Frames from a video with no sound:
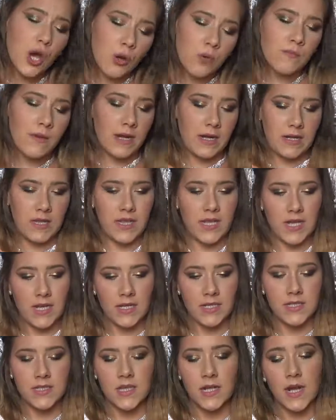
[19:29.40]
many
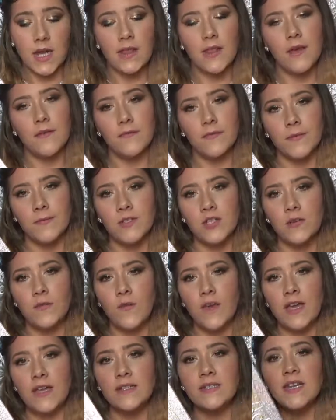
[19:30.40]
things that I love from Too
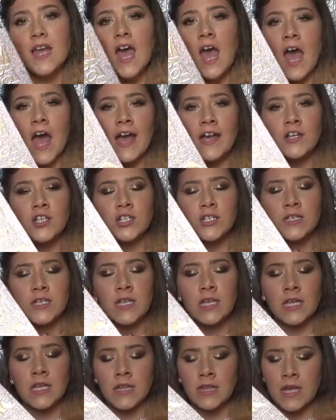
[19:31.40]
Faced. I just
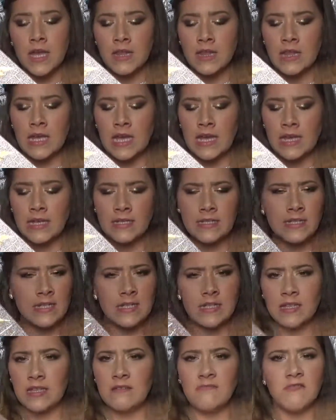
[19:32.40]
think that they
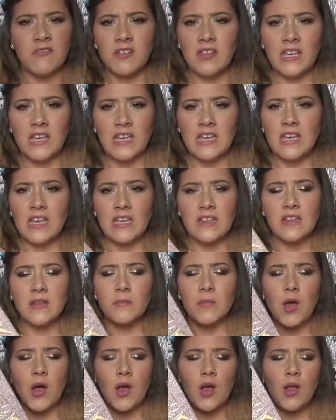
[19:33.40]
didn't really hit the
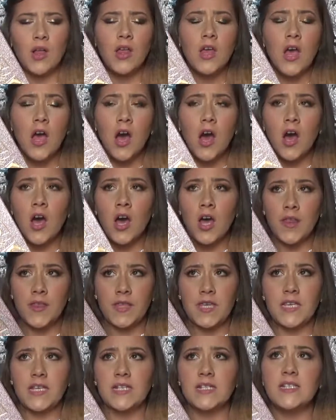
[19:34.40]
ball on
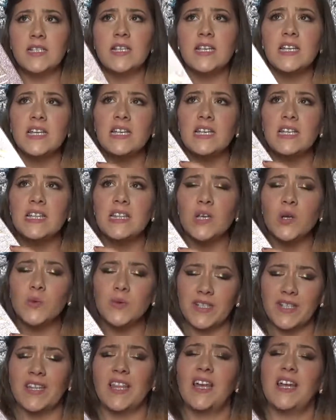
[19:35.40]
these. There
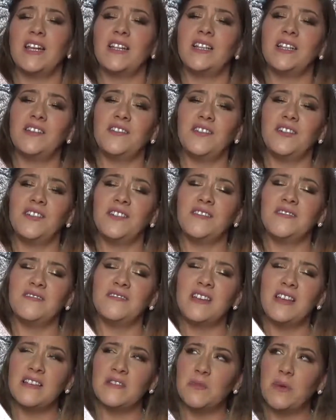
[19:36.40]
was a lot of glitter
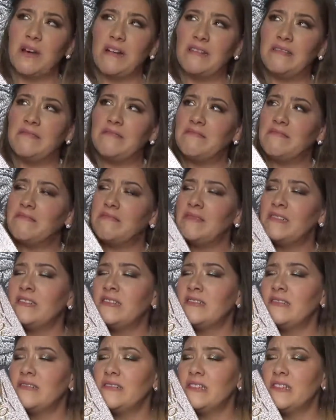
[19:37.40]
as well.
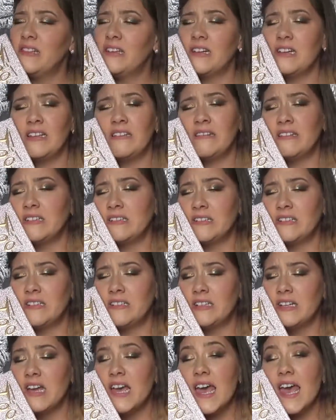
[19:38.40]
Ugh, a lot of glitter.
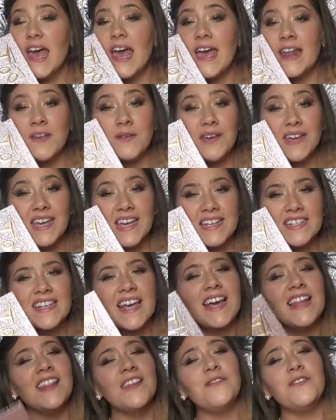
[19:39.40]
Anyway, guys,
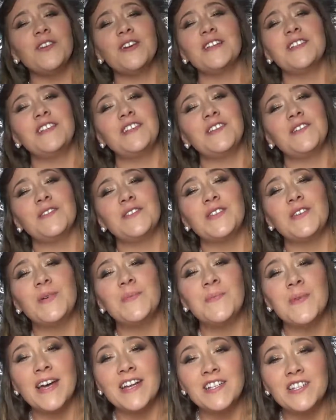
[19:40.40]
I love you guys so
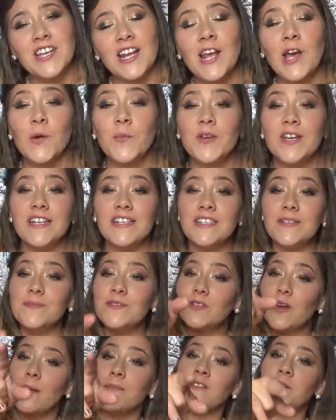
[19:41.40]
much, and I hope you guys
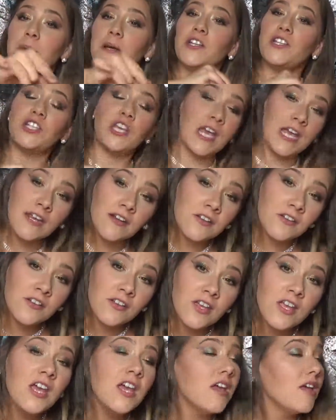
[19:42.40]
subscribe to my channel
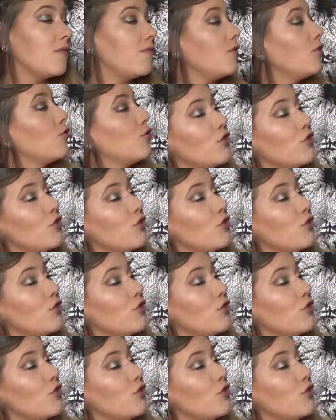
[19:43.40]
if you're